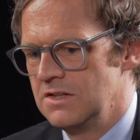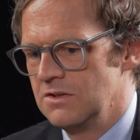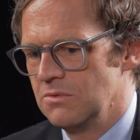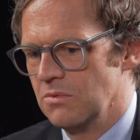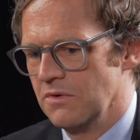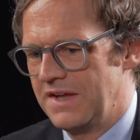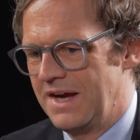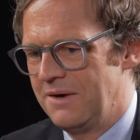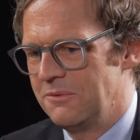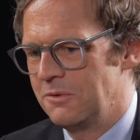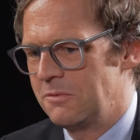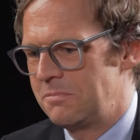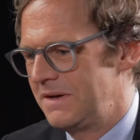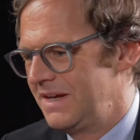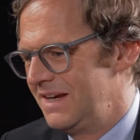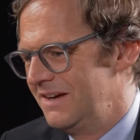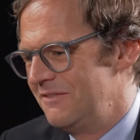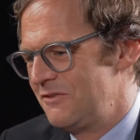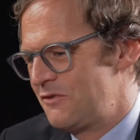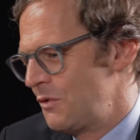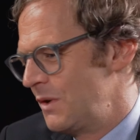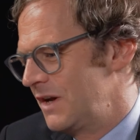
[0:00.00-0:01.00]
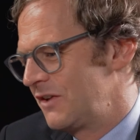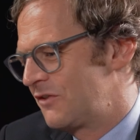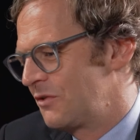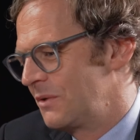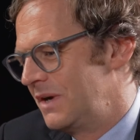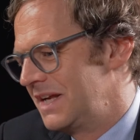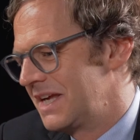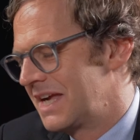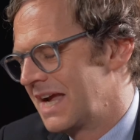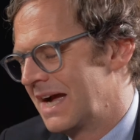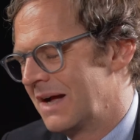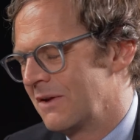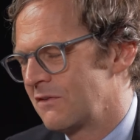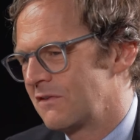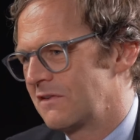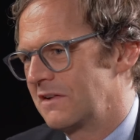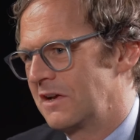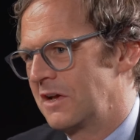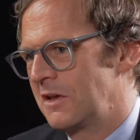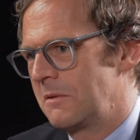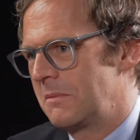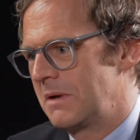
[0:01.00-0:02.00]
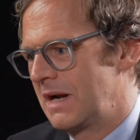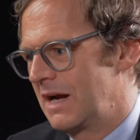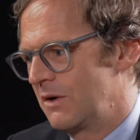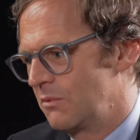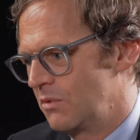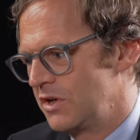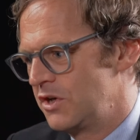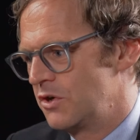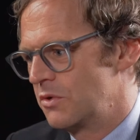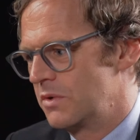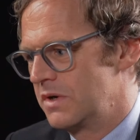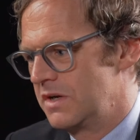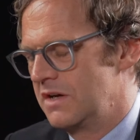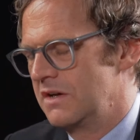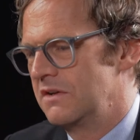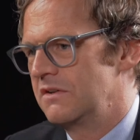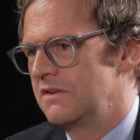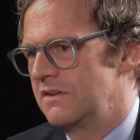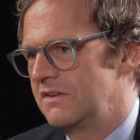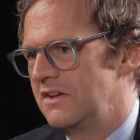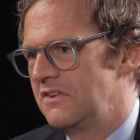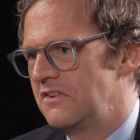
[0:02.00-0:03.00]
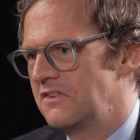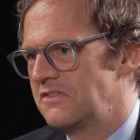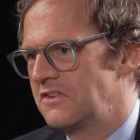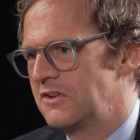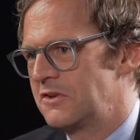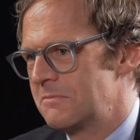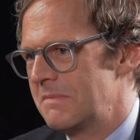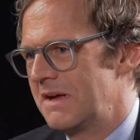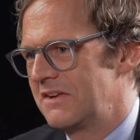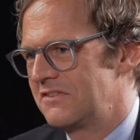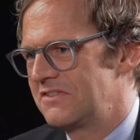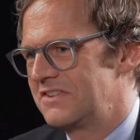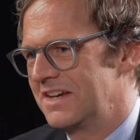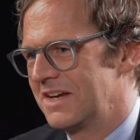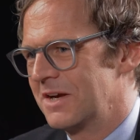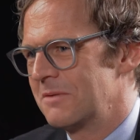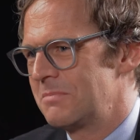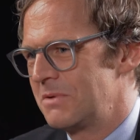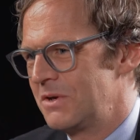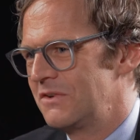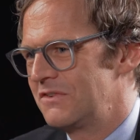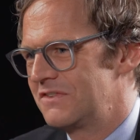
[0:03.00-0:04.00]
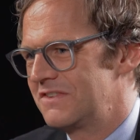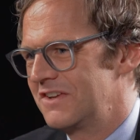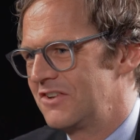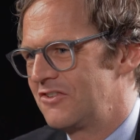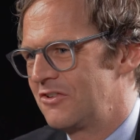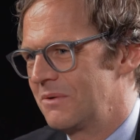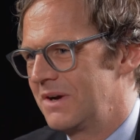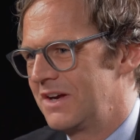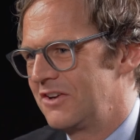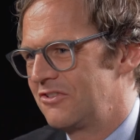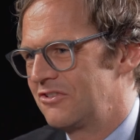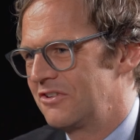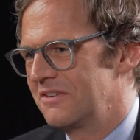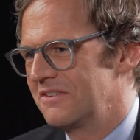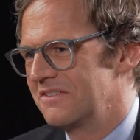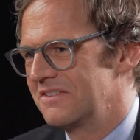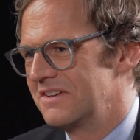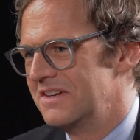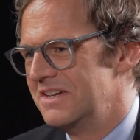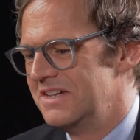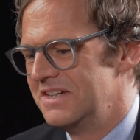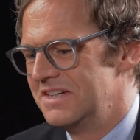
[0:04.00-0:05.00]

Well, that would be if you went to any counselor, they'd be like, "Well, you're in a this is a domestic abuse situation."